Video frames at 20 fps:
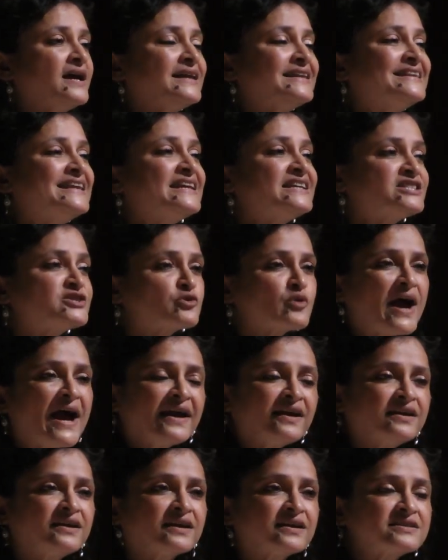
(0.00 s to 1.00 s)
These
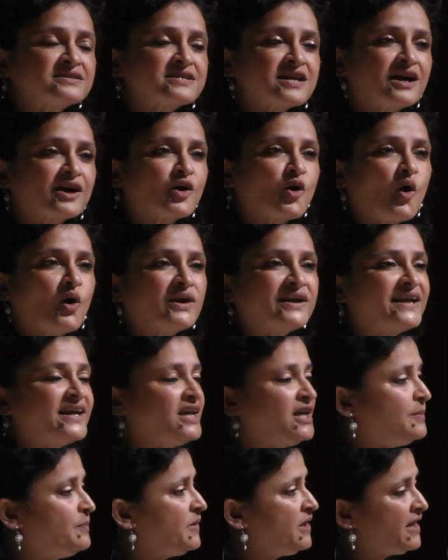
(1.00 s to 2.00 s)
rankings are called
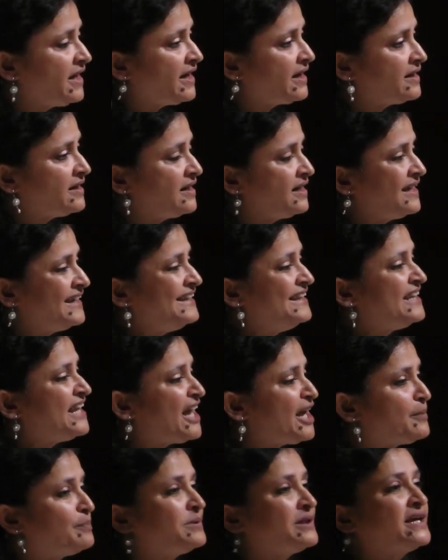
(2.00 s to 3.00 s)
EBA,
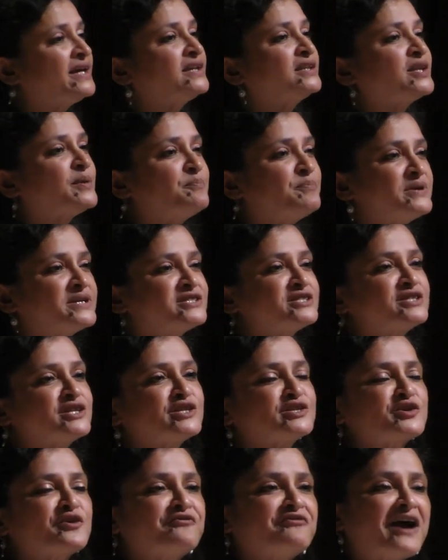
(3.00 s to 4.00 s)
Enabling the
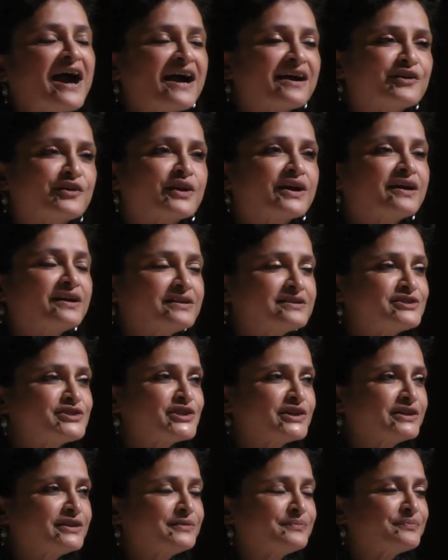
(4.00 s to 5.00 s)
Business of
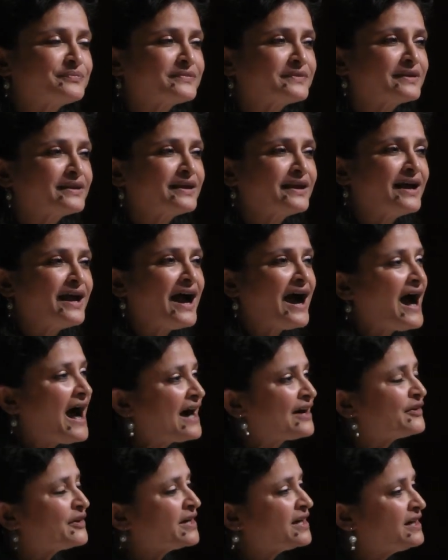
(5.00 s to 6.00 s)
Agriculture.
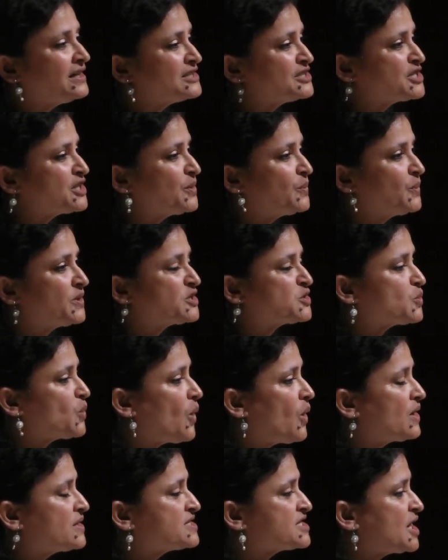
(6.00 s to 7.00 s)
Agriculture, which
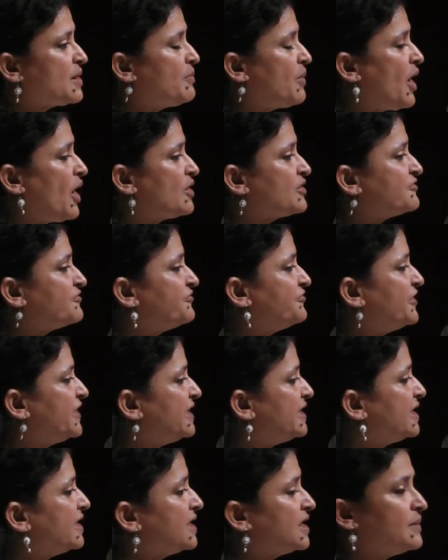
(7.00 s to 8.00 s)
was about
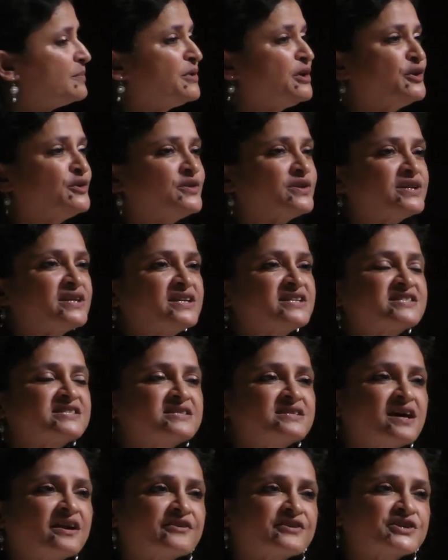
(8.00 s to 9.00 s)
feeding communities,
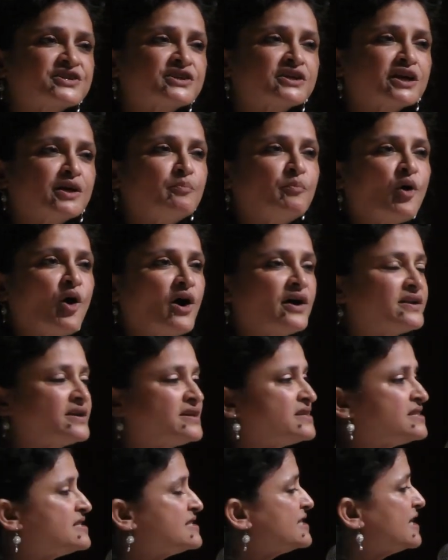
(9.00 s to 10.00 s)
nourishing our
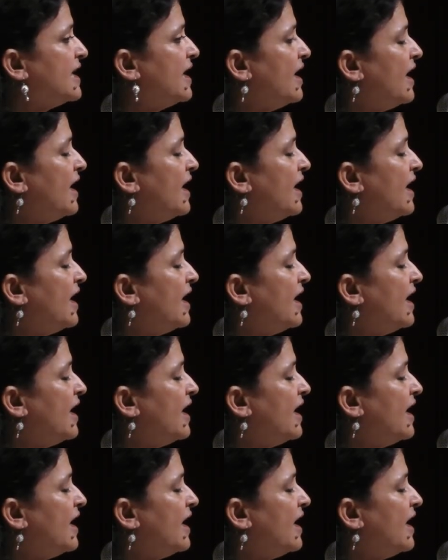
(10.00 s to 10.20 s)
bodies,